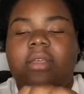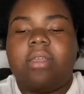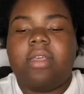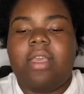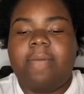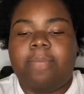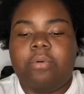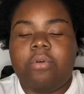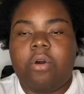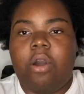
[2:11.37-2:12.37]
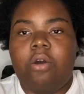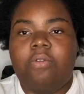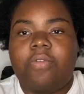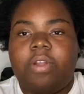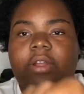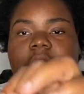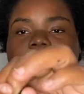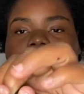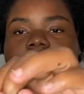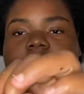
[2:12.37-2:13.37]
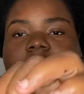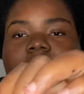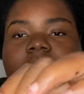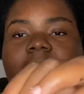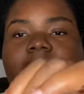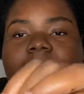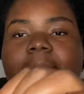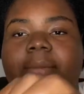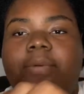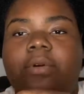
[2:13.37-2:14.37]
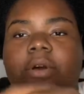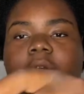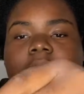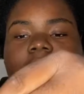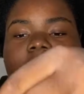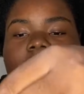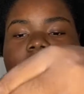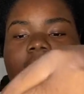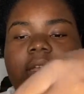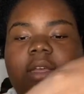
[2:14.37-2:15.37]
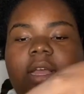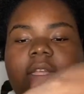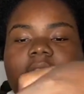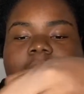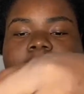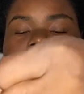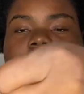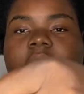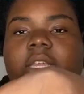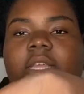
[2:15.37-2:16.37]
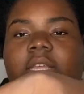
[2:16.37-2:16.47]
and pull over. Grab and pull over and just pull in.